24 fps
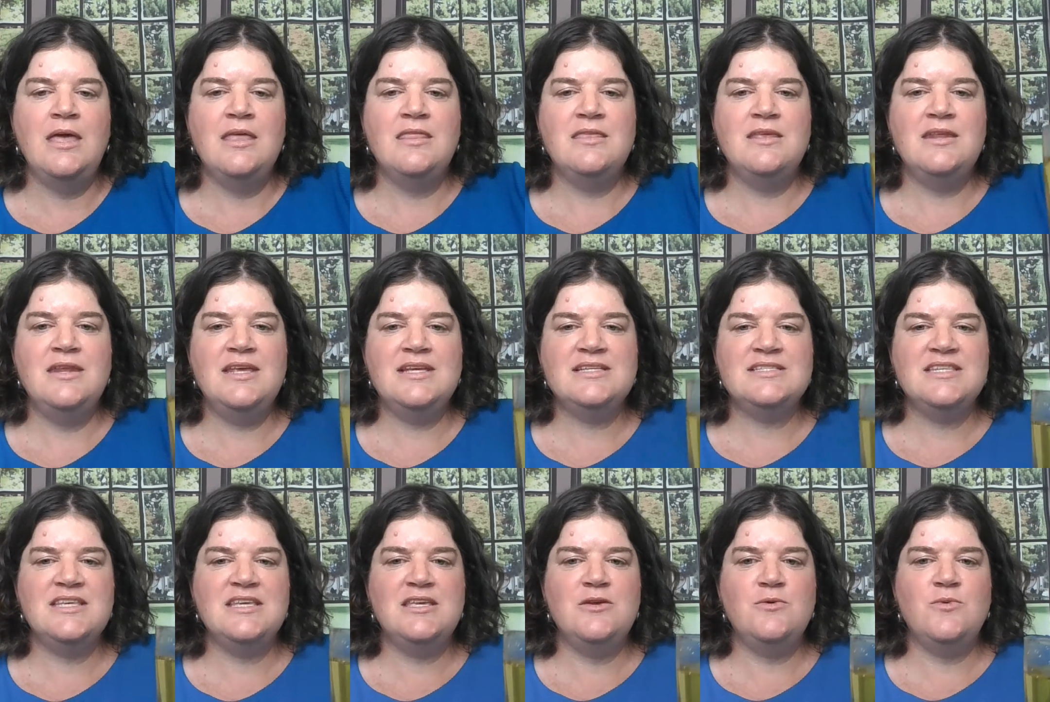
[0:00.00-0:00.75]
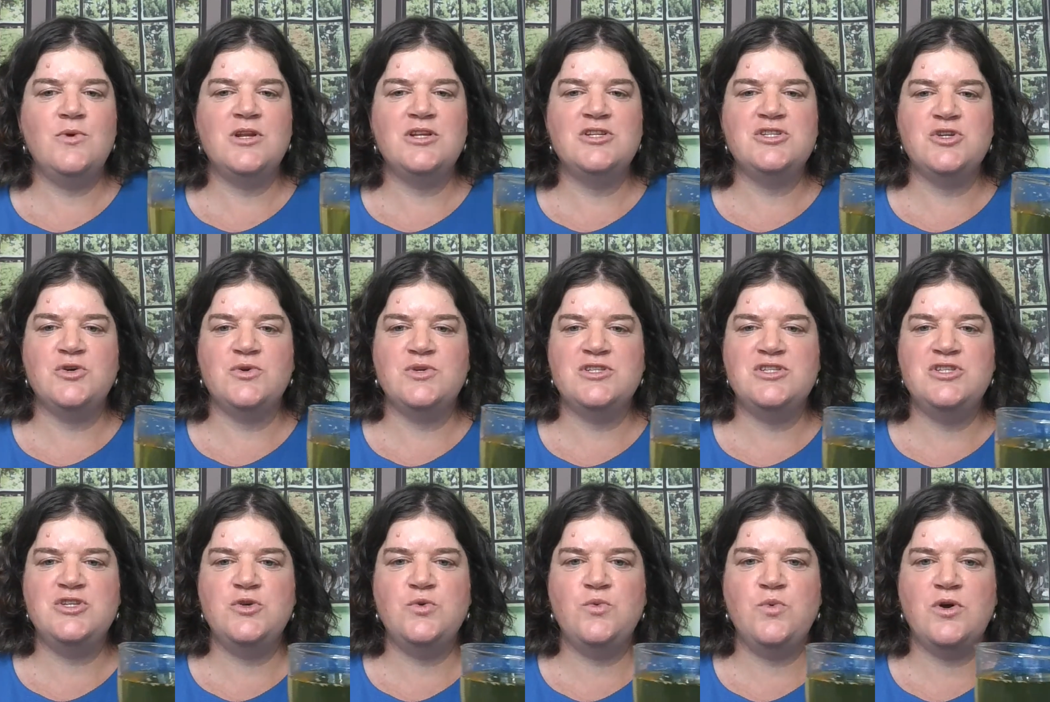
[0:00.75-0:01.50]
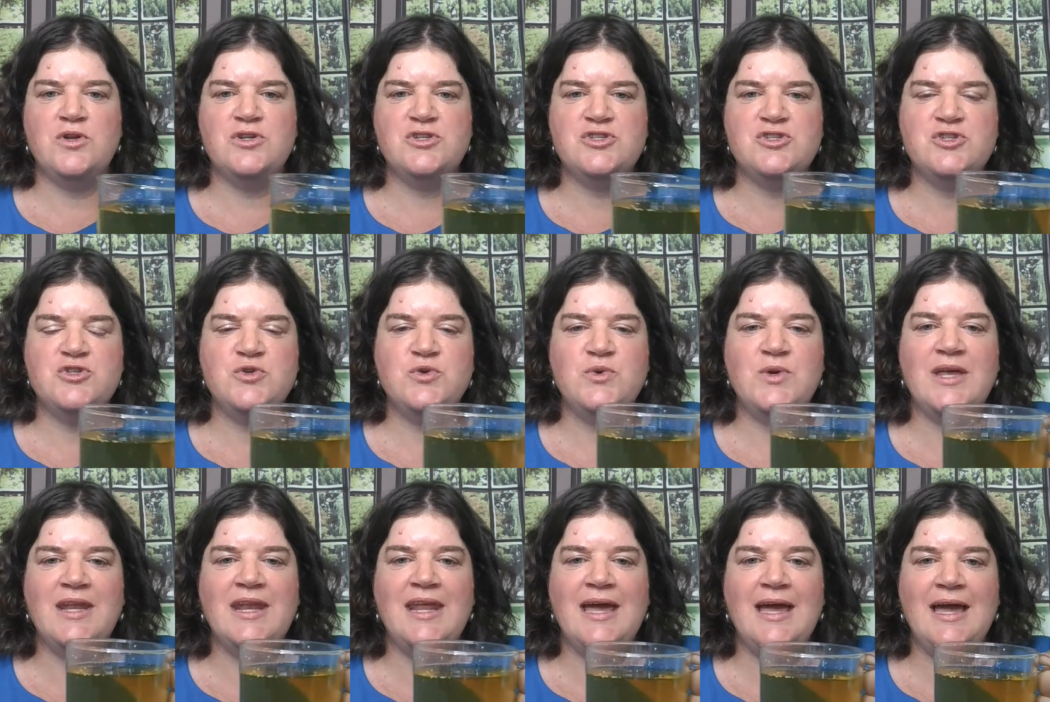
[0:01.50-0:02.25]
The next thing you want to do is you want to
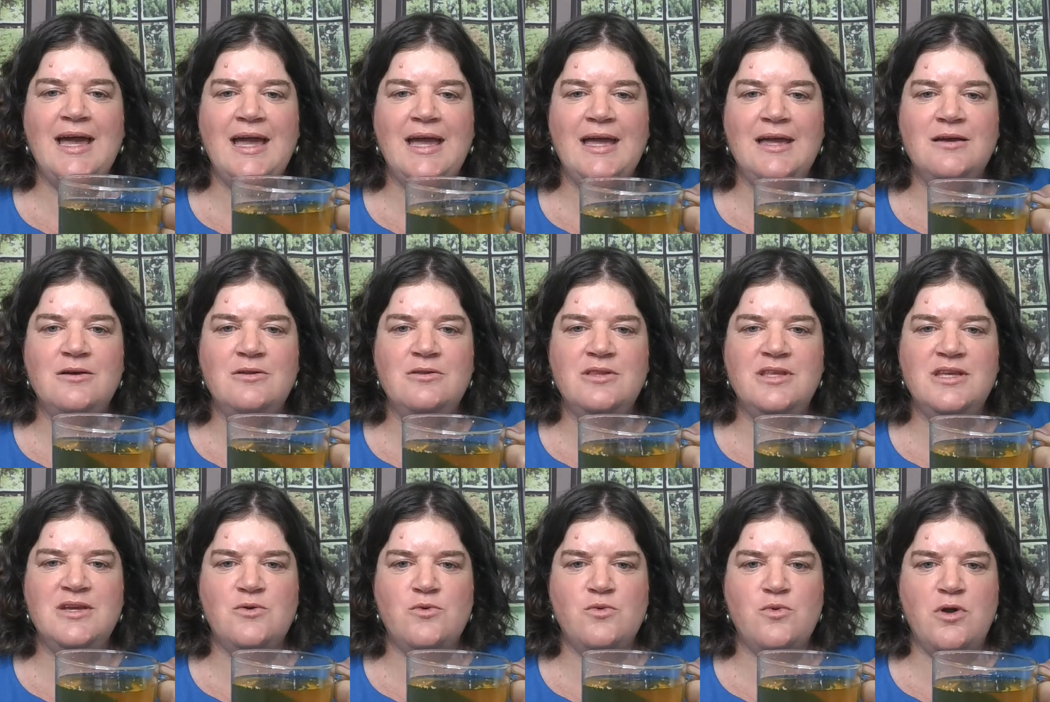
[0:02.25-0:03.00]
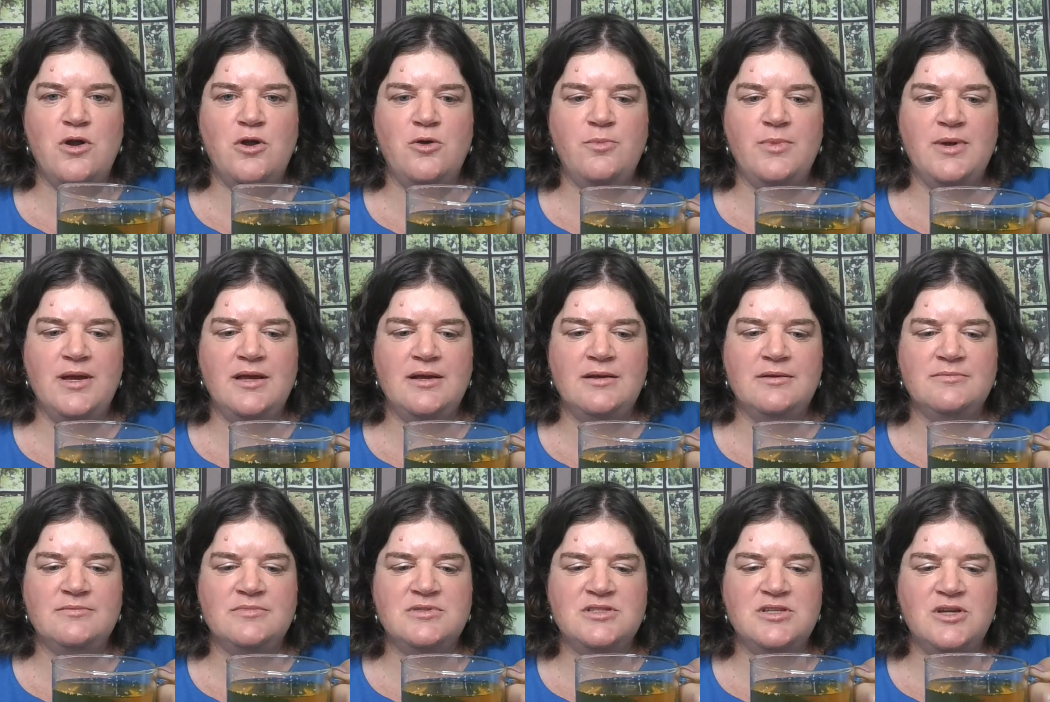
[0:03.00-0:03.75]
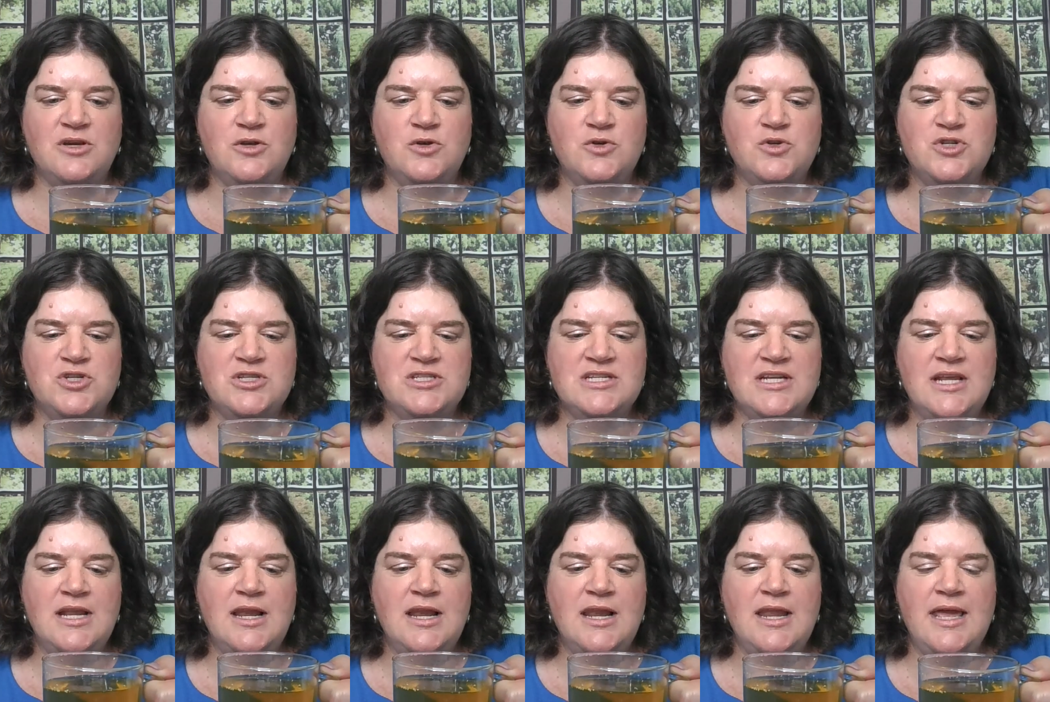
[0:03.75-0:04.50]
inhale the aroma. So you're just
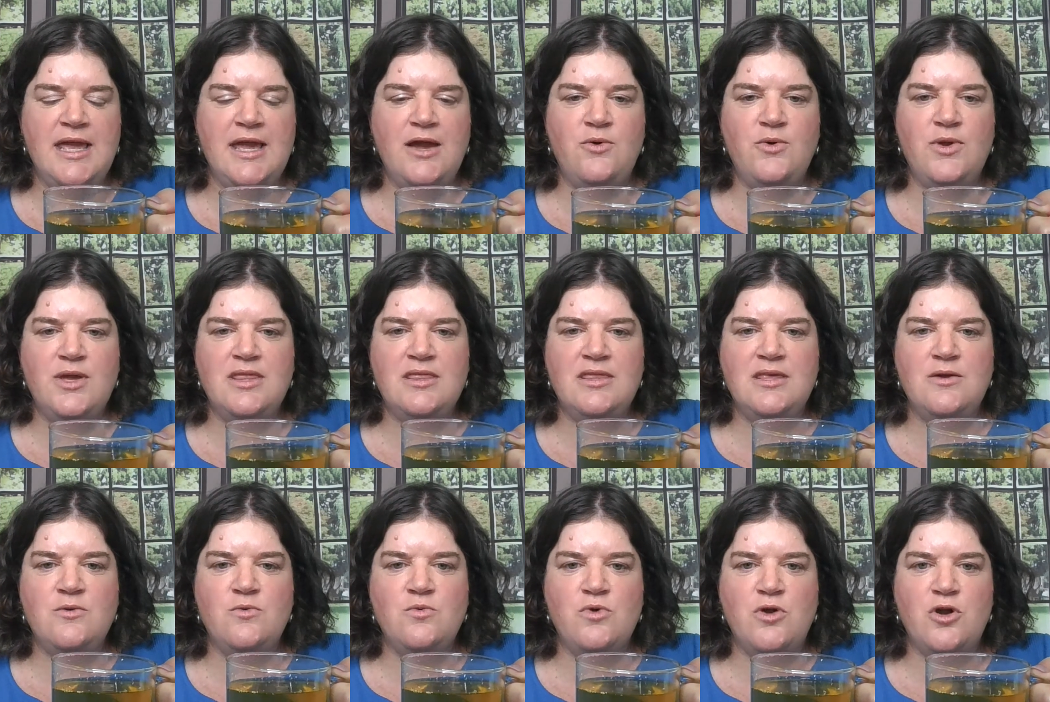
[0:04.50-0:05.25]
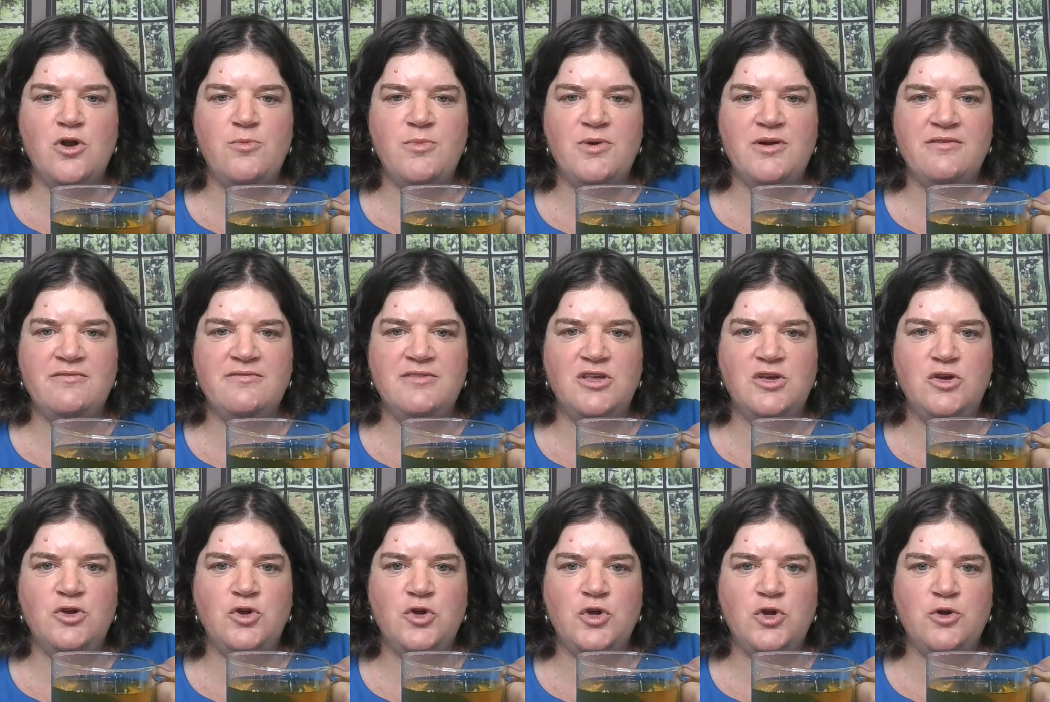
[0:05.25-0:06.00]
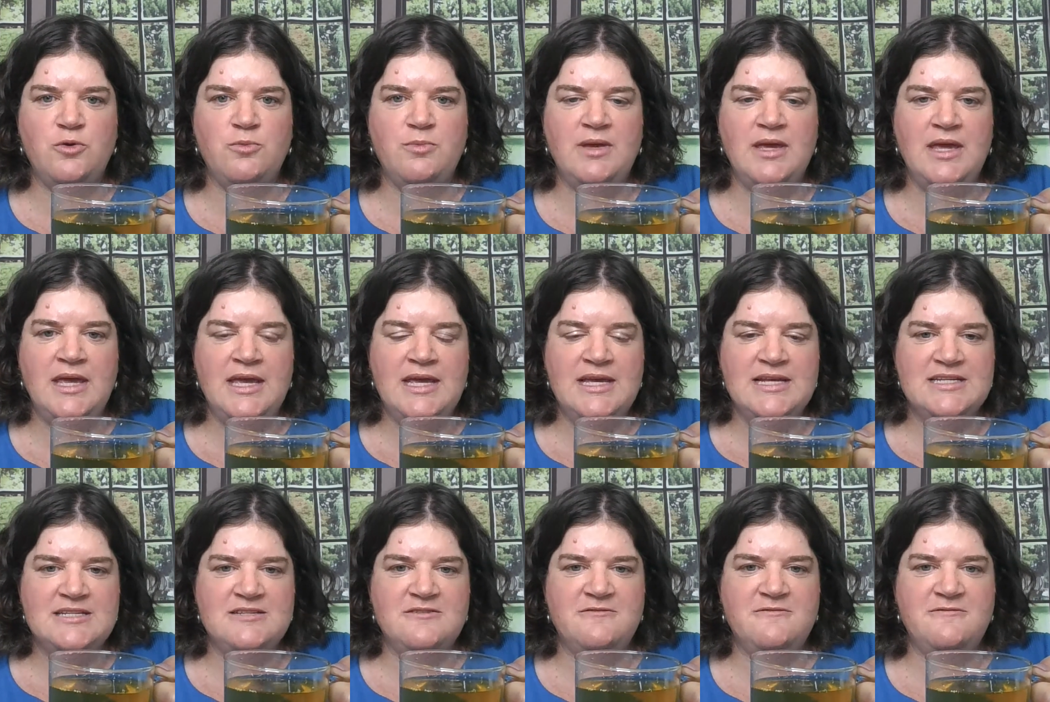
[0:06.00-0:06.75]
allowing the aroma of the herb
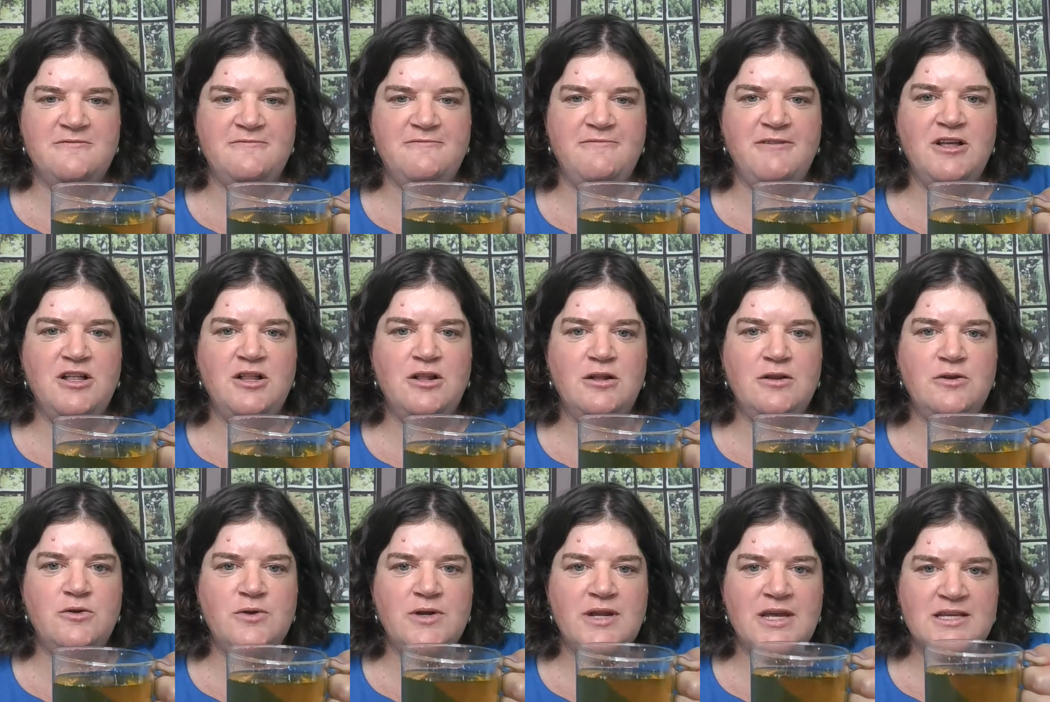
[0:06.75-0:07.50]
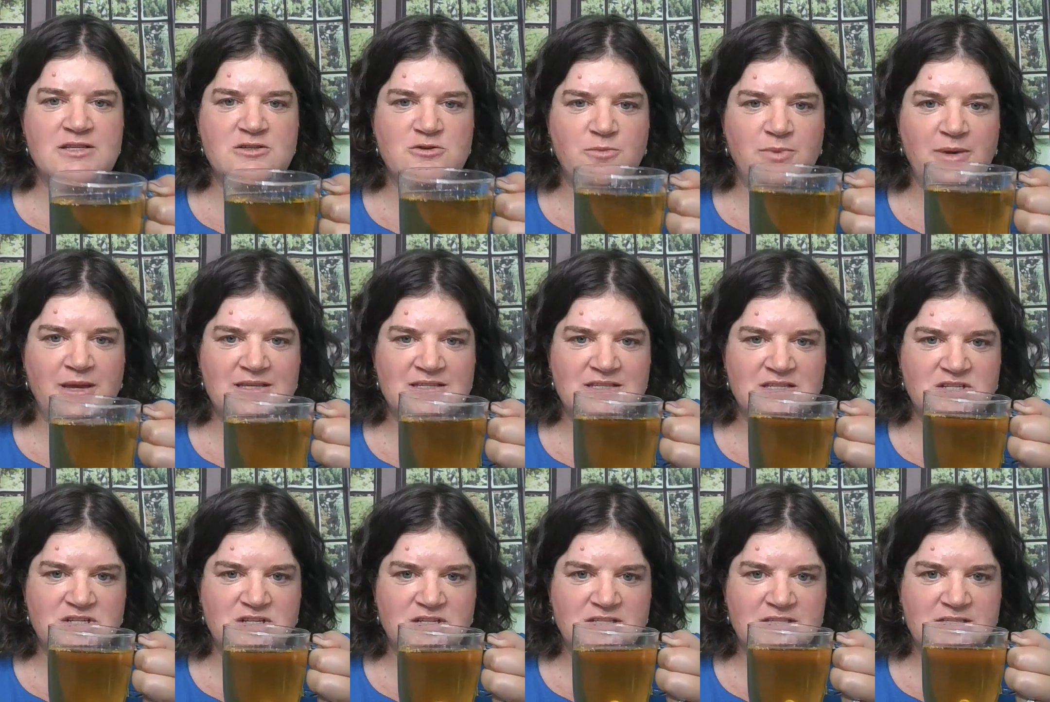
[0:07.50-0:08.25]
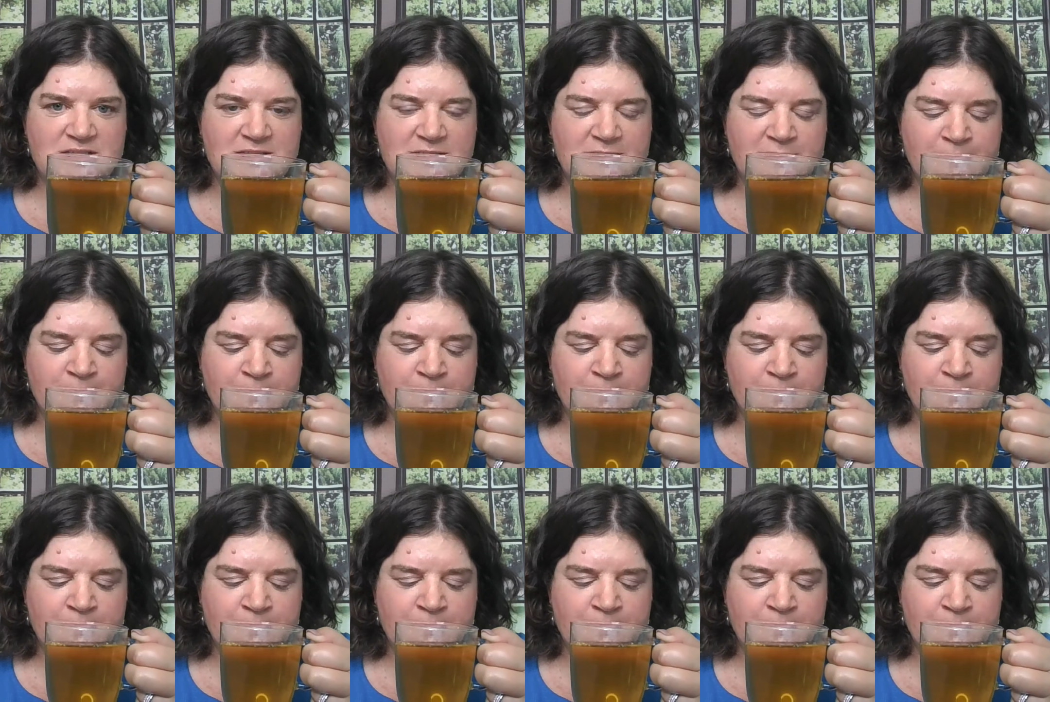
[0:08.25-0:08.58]
to fill your nasal passages.